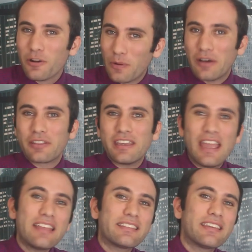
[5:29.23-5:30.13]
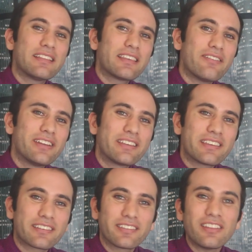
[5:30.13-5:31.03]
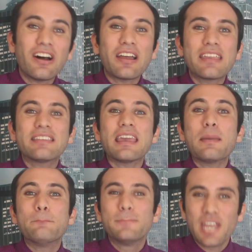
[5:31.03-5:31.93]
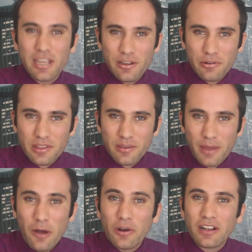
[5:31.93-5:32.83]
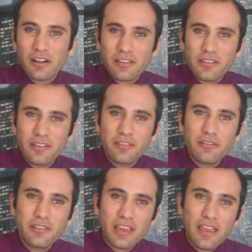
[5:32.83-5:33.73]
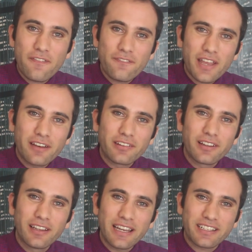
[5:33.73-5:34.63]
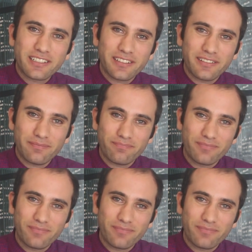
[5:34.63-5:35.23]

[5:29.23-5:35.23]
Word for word: Well, the 1876 law is ambiguous about what constitutes a failed election.